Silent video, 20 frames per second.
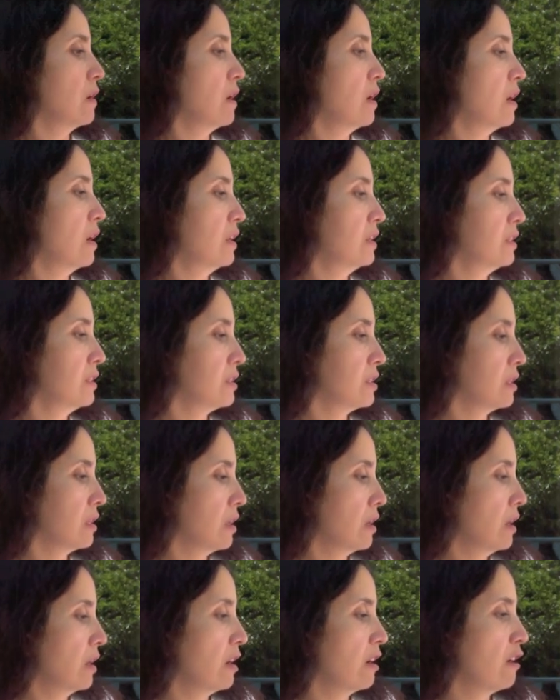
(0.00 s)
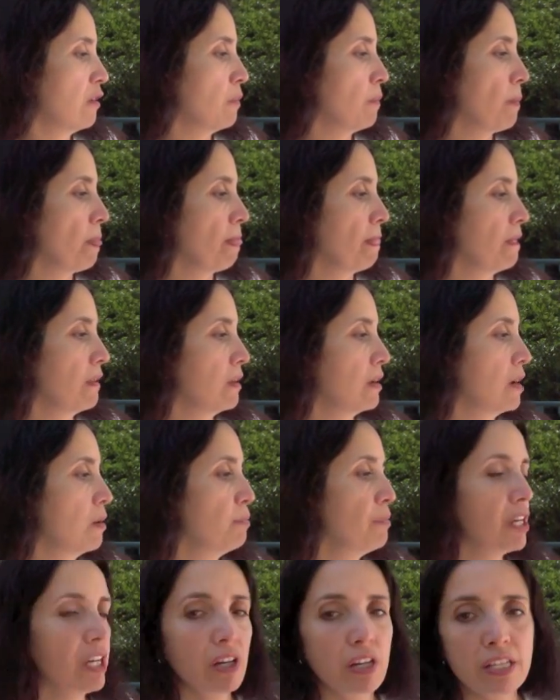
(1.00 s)
And um,
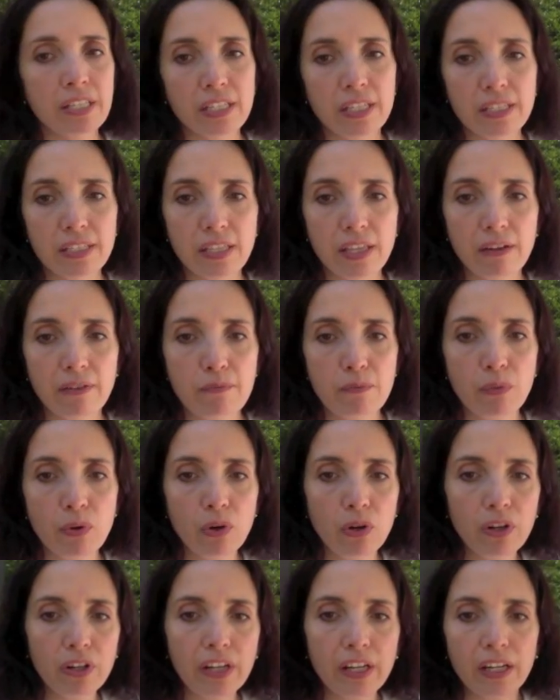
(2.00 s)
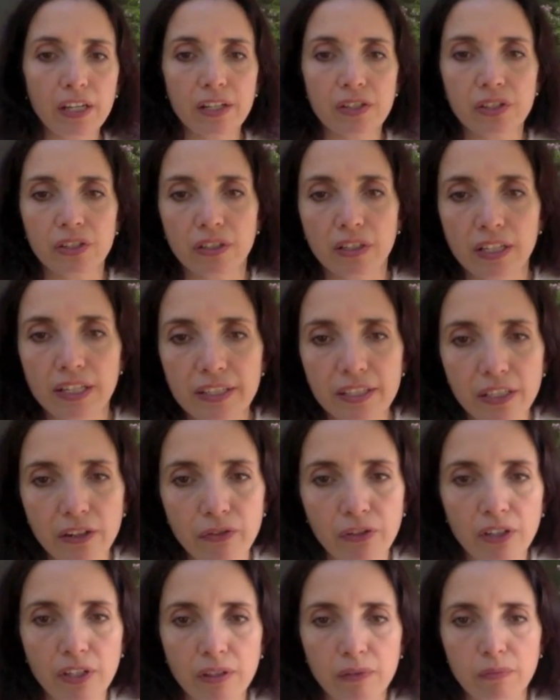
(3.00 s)
and because it's the mortgage, let's see
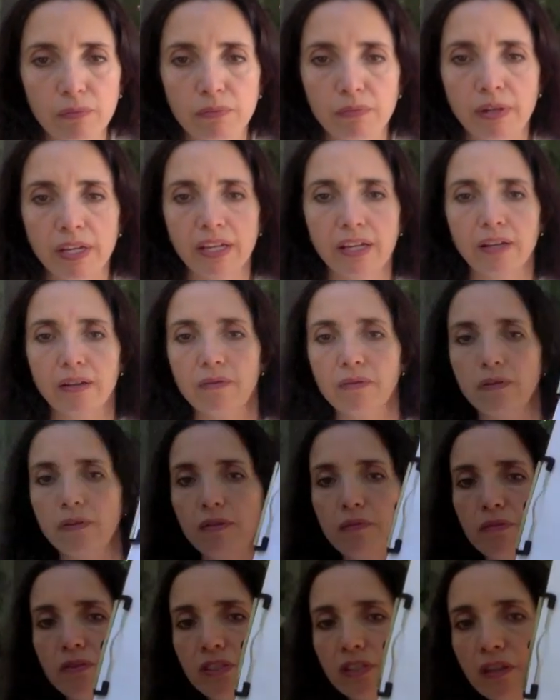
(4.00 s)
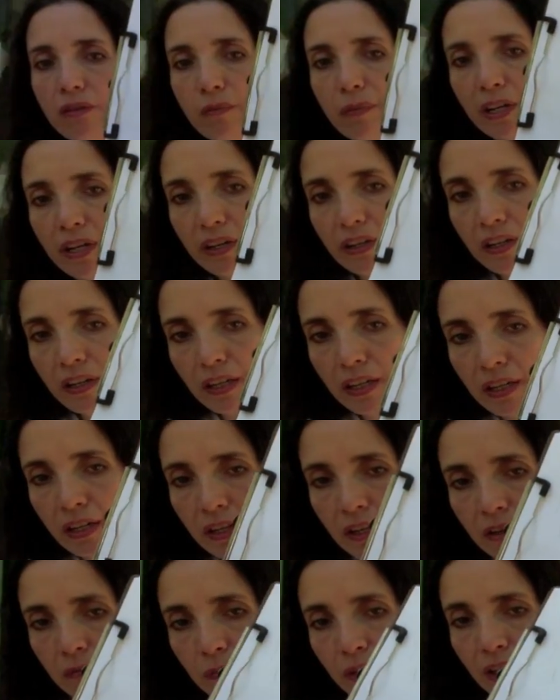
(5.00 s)
if you can make it, see it better.
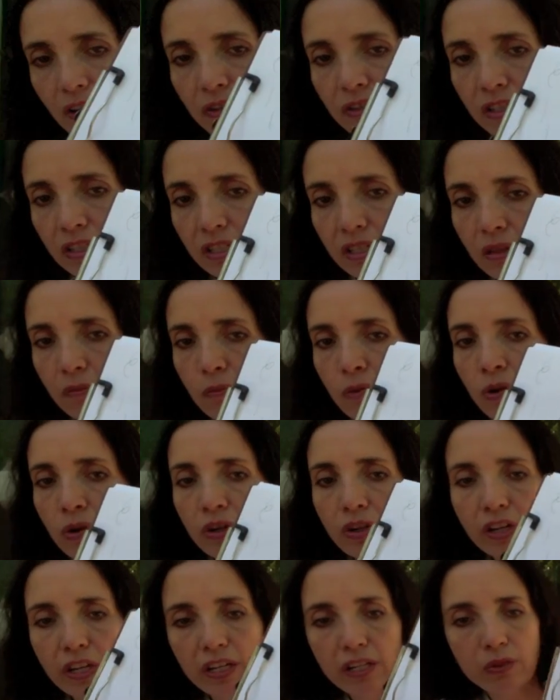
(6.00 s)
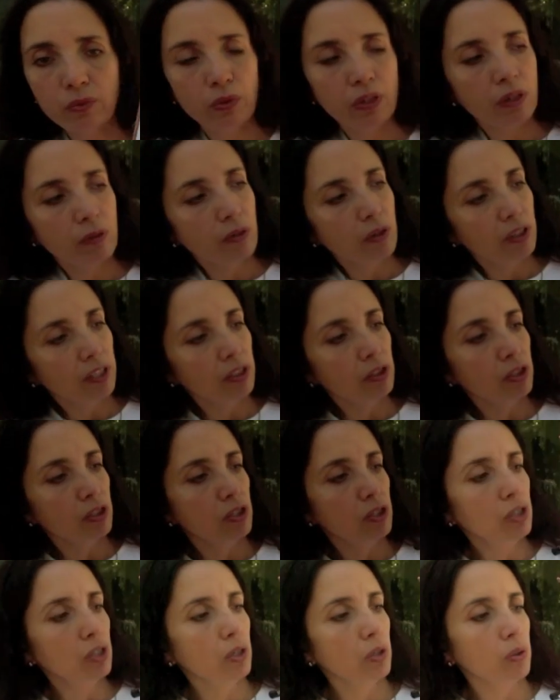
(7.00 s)
Because it's the mortgage, what I'm going to
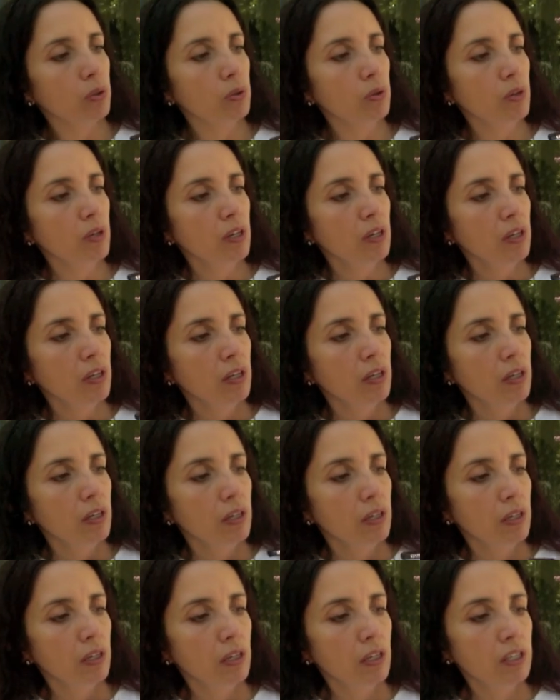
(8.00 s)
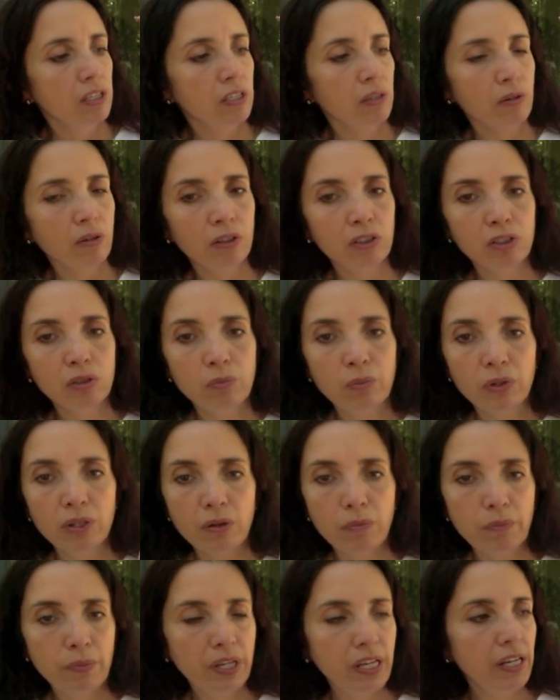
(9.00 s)
do is I'm going to put
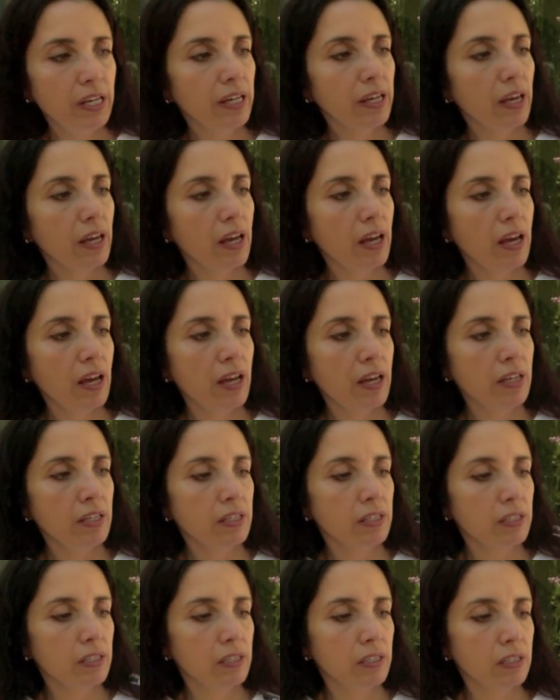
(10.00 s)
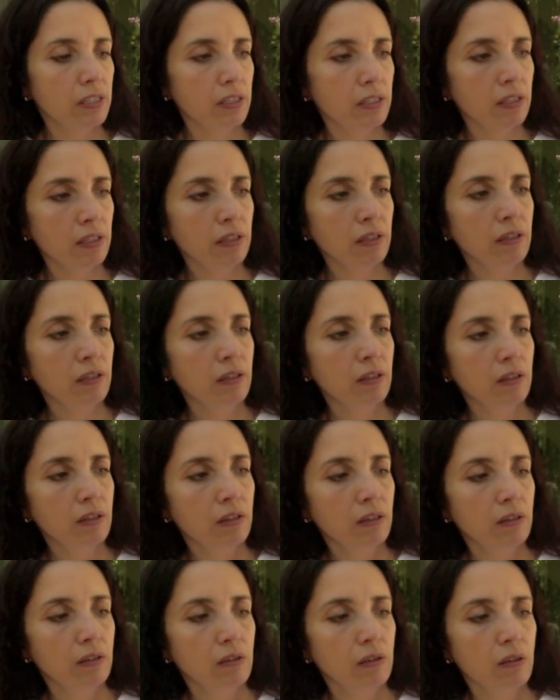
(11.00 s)
a big S
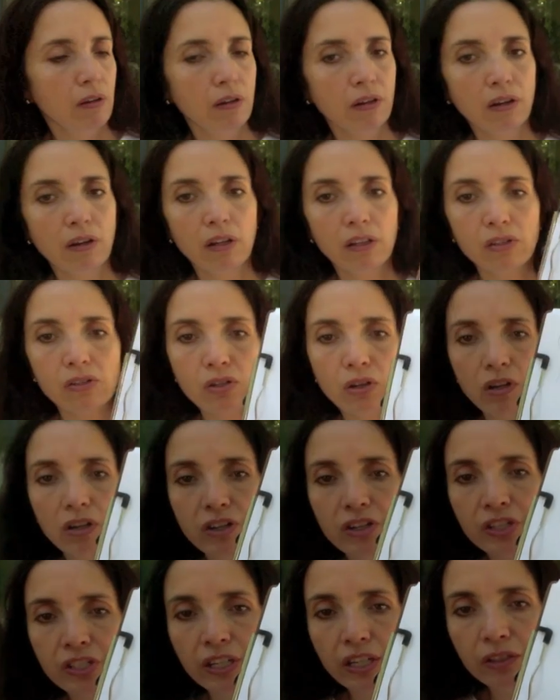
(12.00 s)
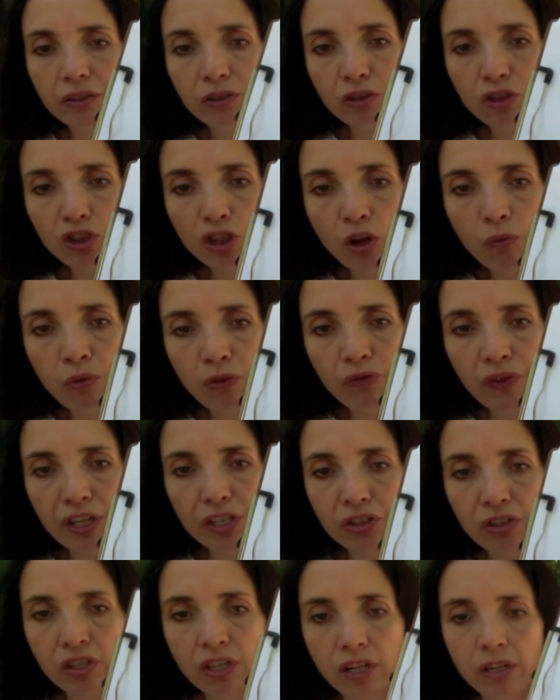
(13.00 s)
dollar sign on top of
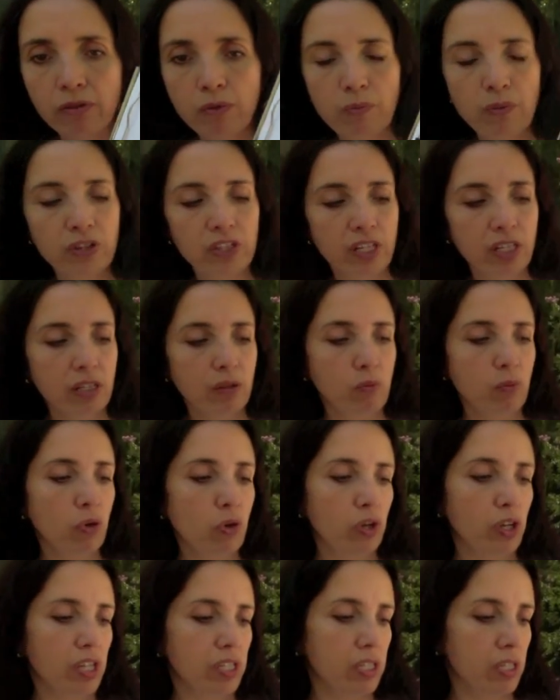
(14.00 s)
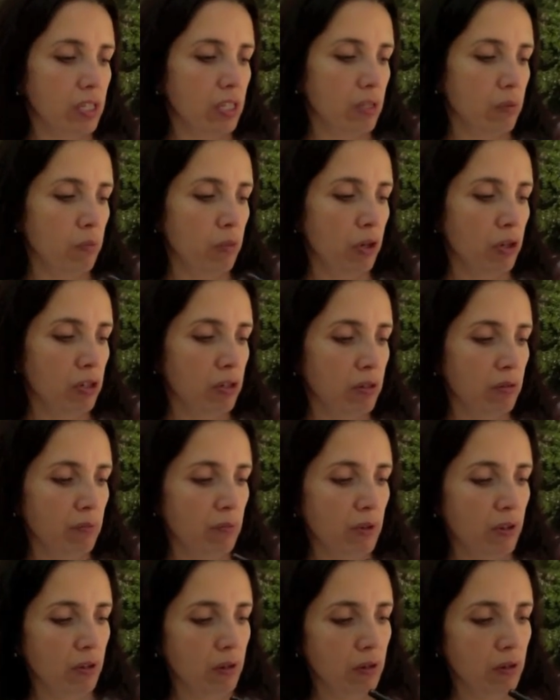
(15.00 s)
it, so that represents the mortgage. And at the bottom,